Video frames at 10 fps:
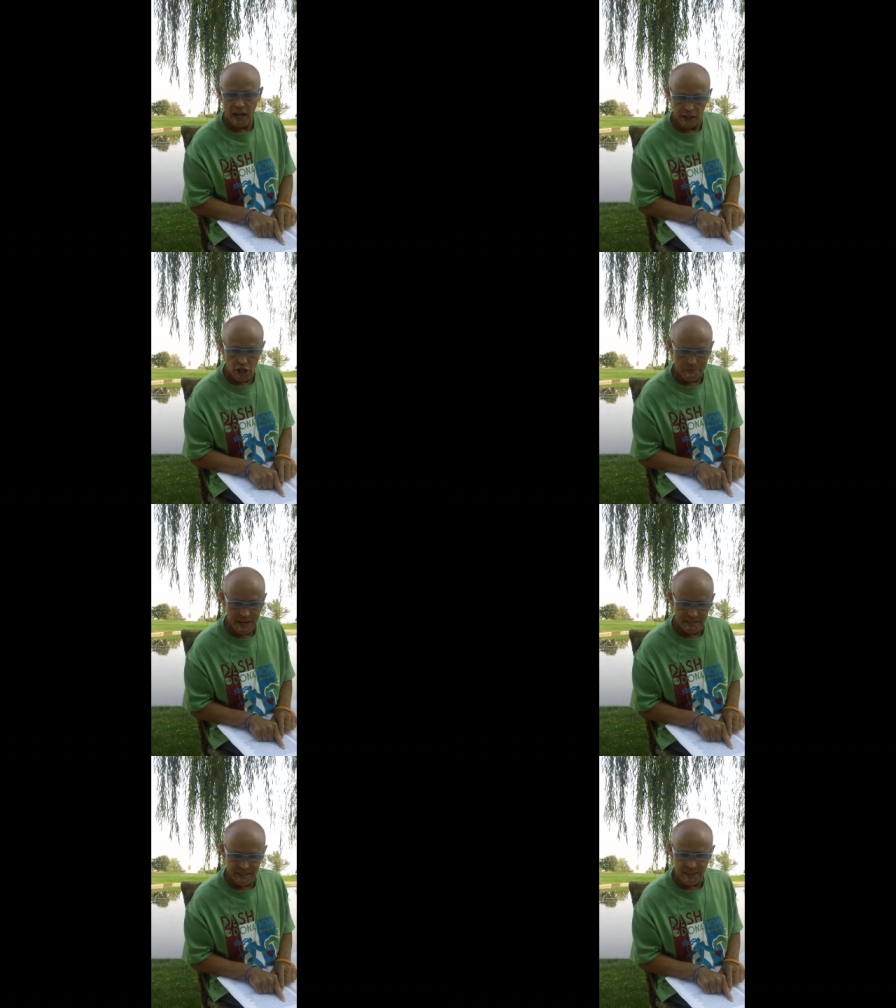and U
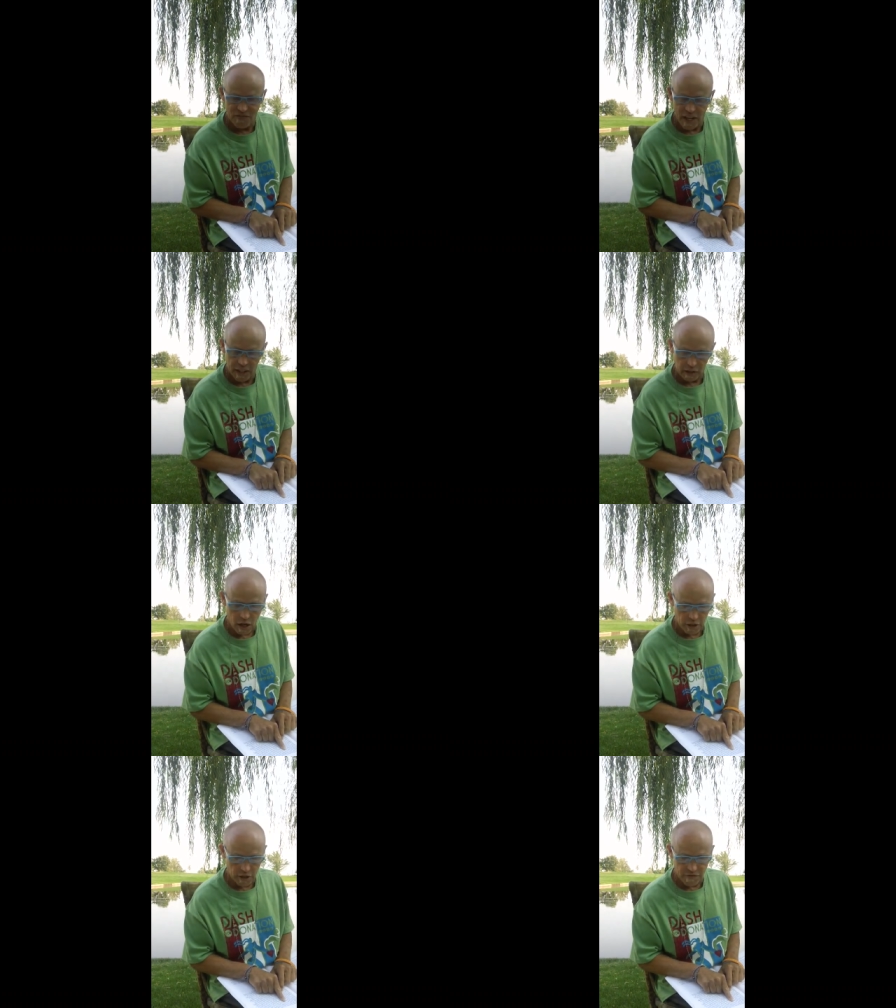B S C fucking
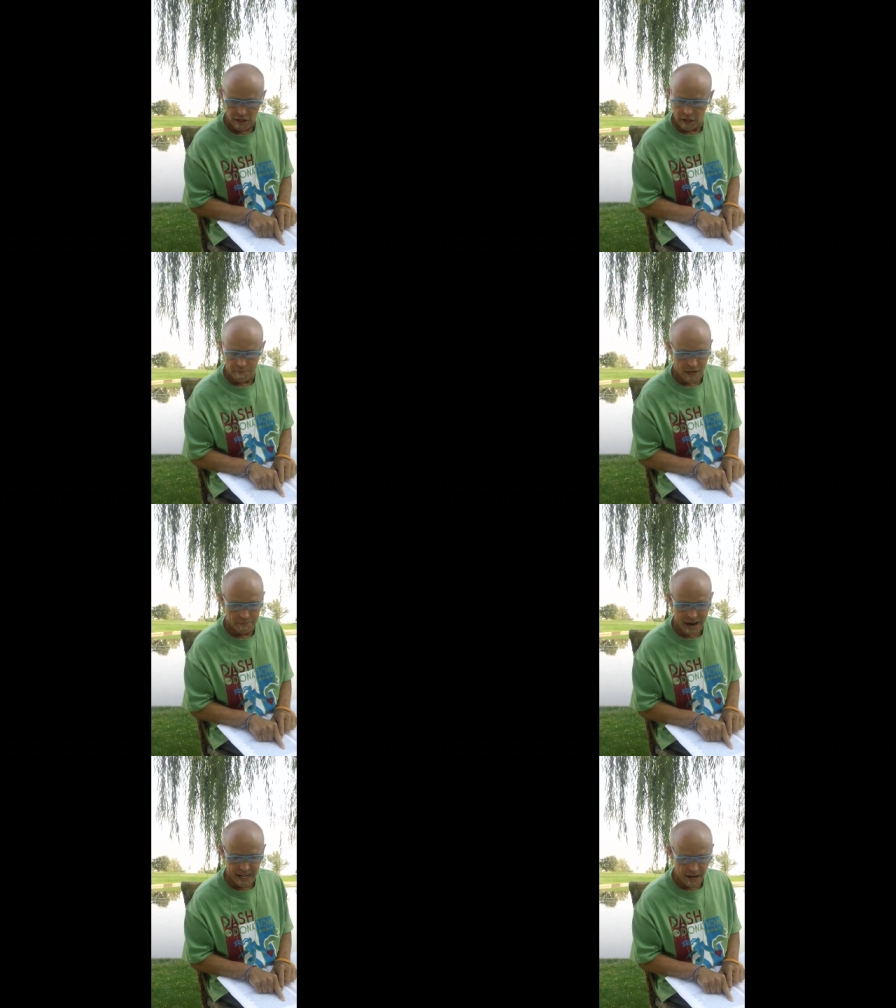laundered fucking man. As
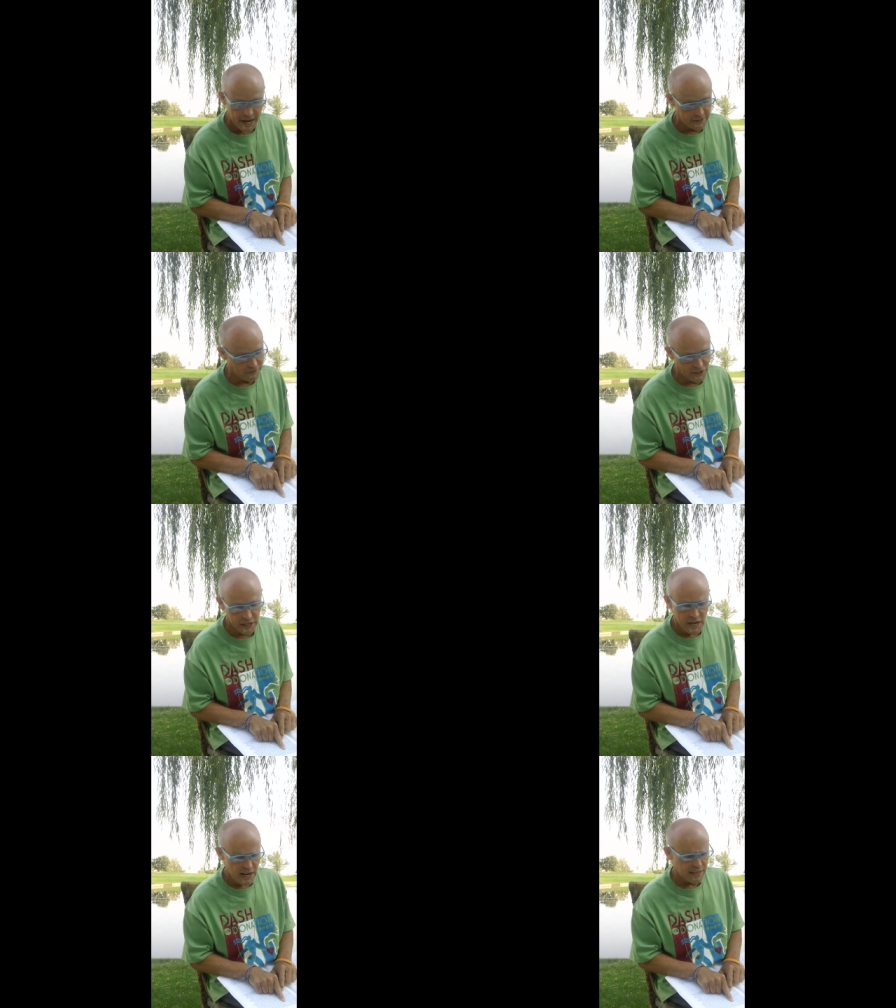Matt Keiser, fuck,
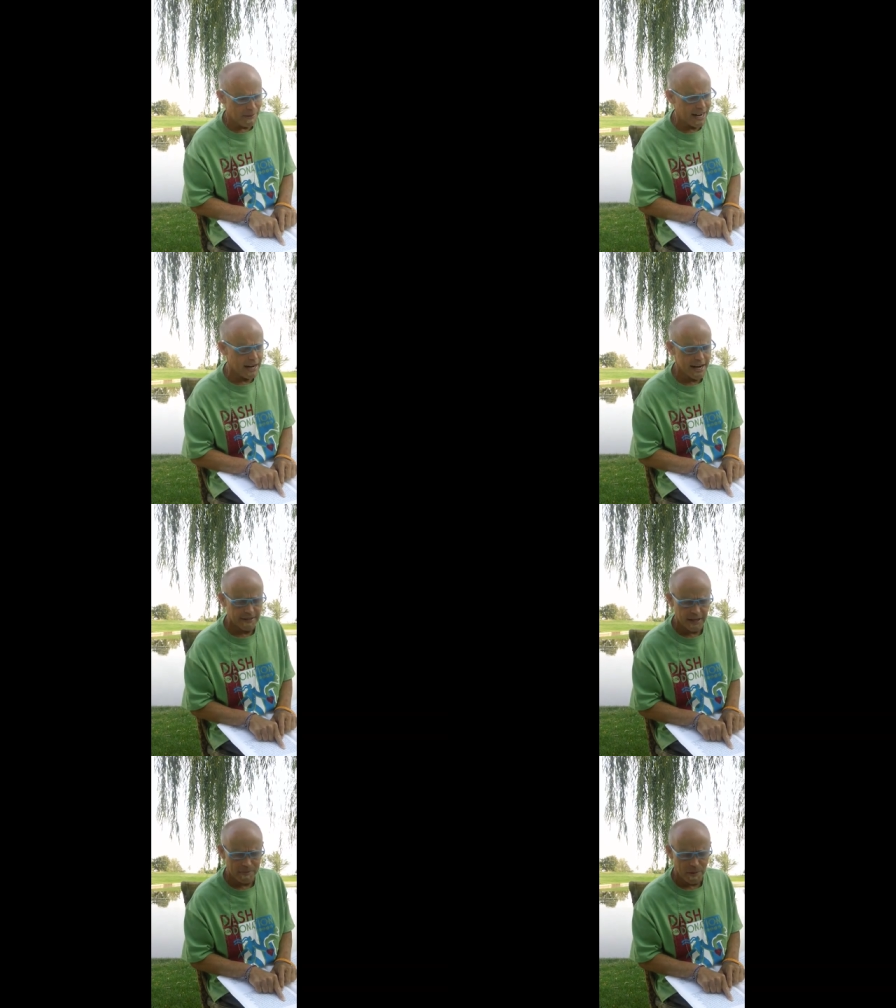as Matt
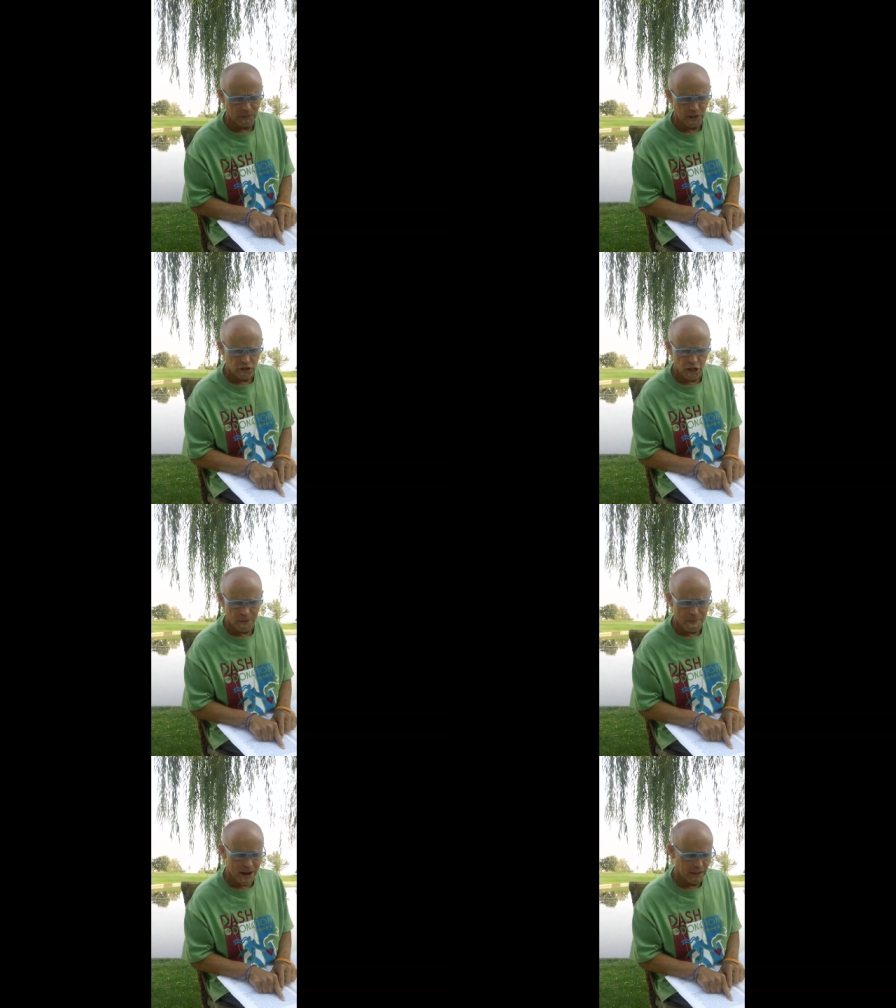Keiser come up with the
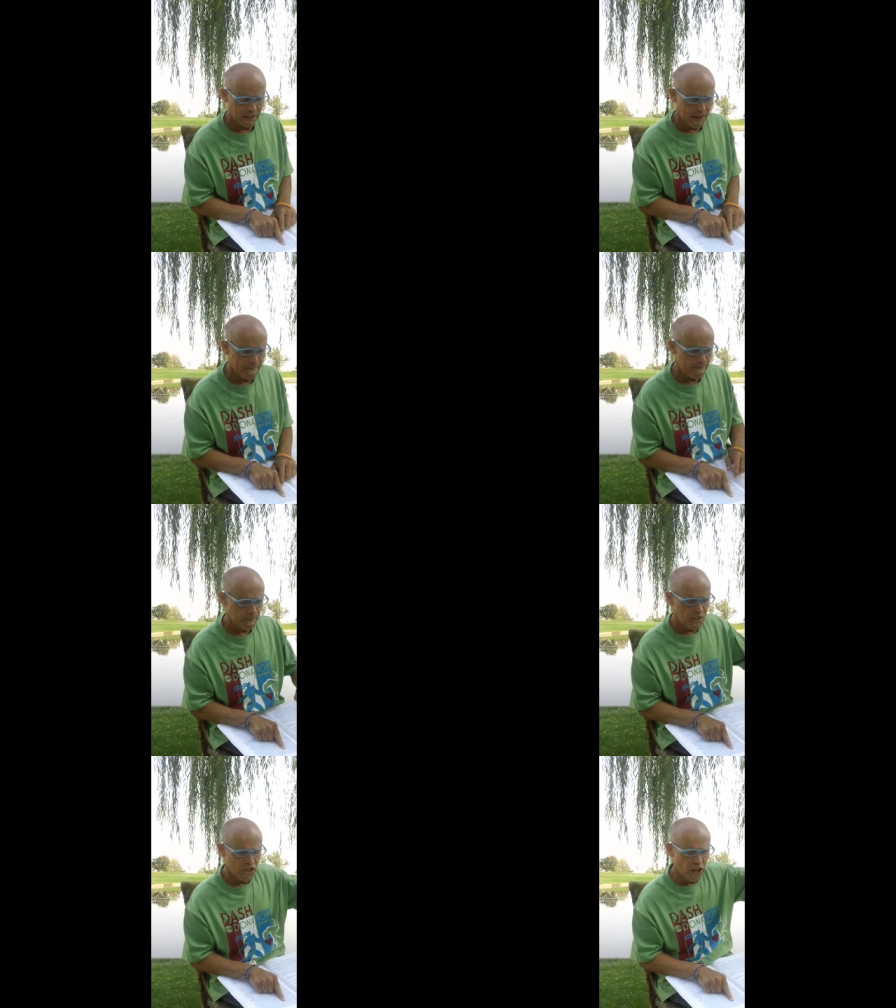term about the
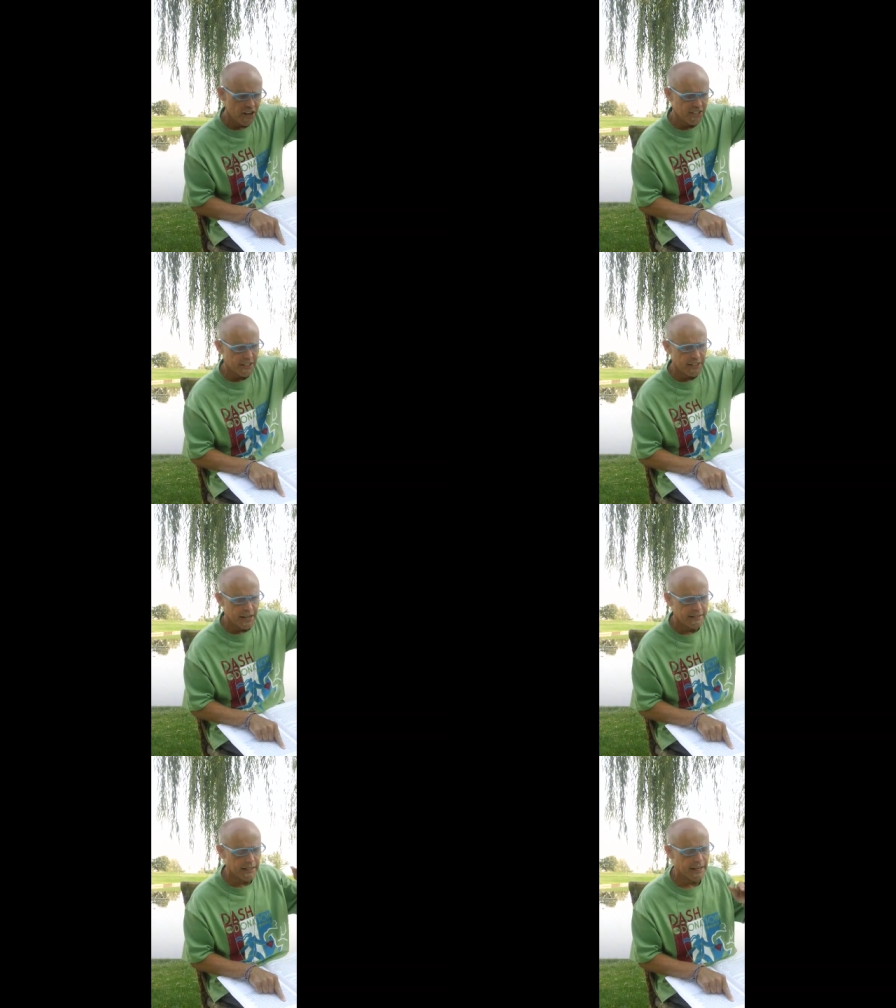Jerry
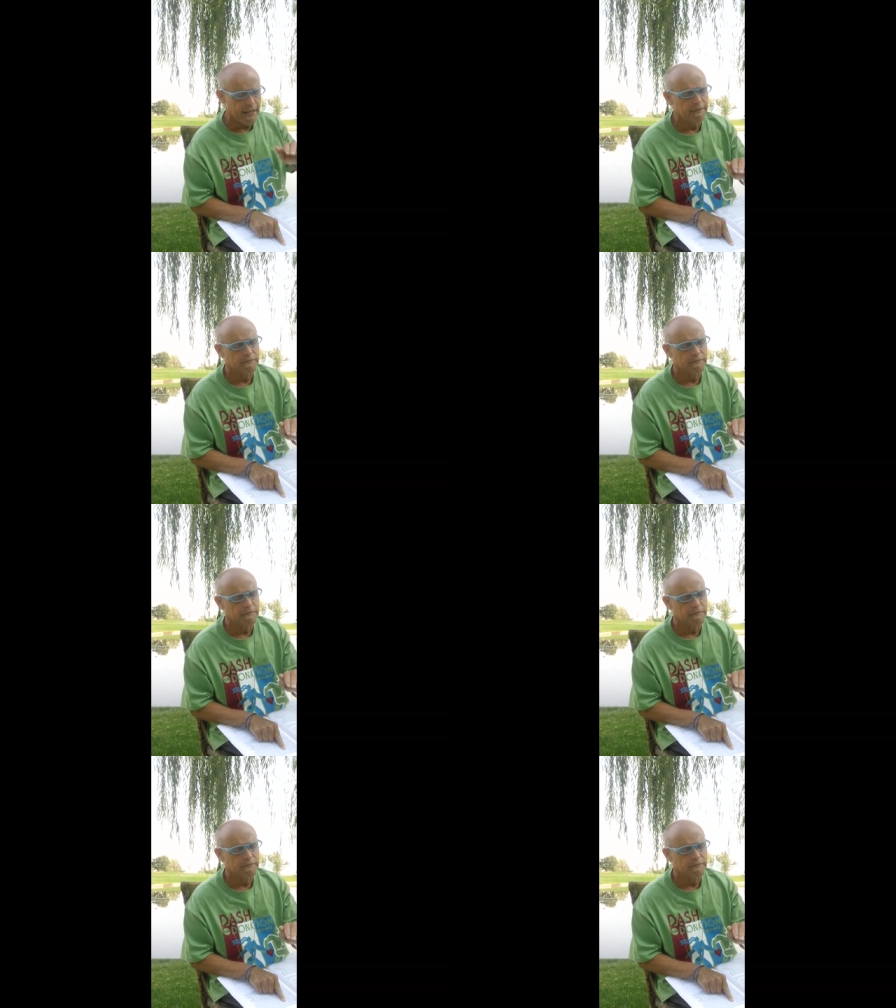Sandusky,